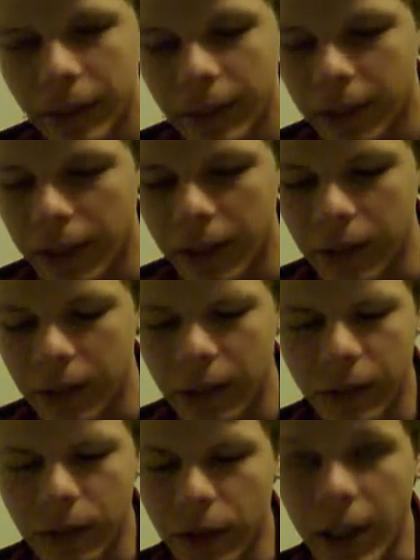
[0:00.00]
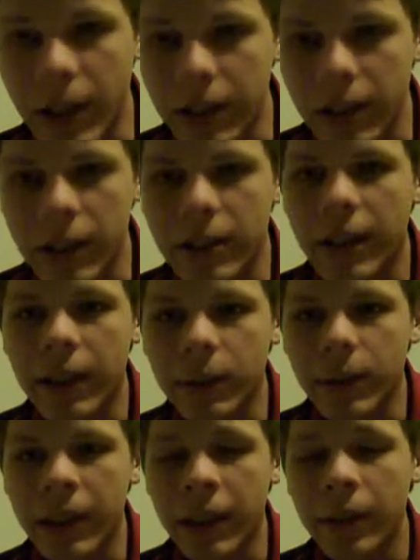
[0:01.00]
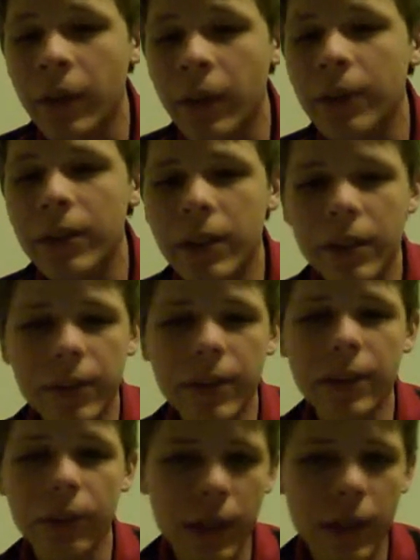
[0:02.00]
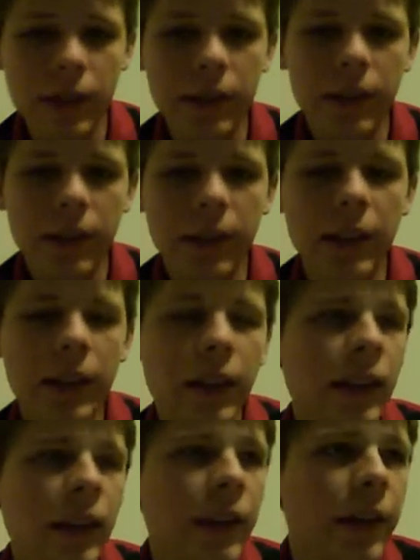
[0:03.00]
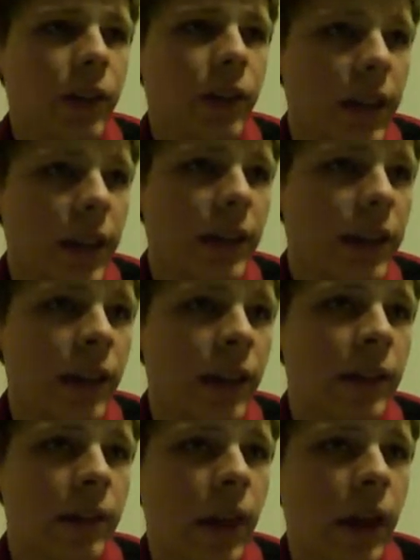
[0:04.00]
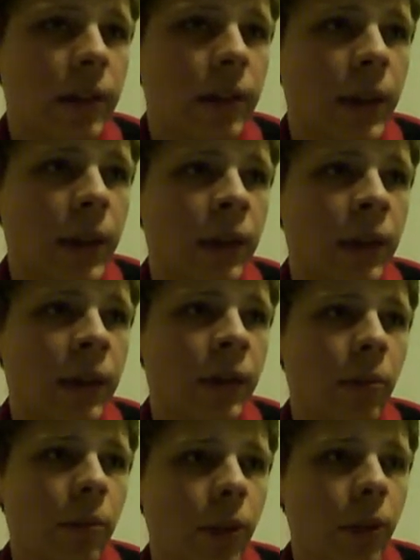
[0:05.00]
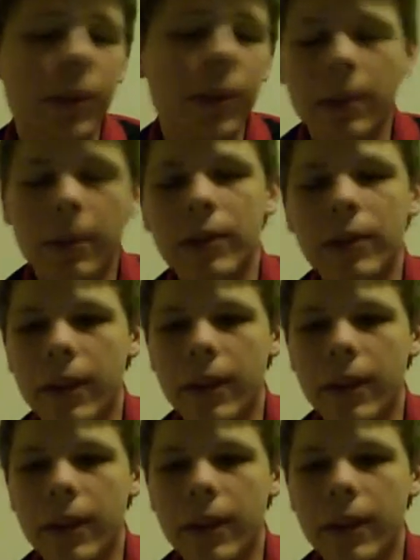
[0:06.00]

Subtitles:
The giant size X-Men, out of all the sets I've seen recently, giant size has been probably the best set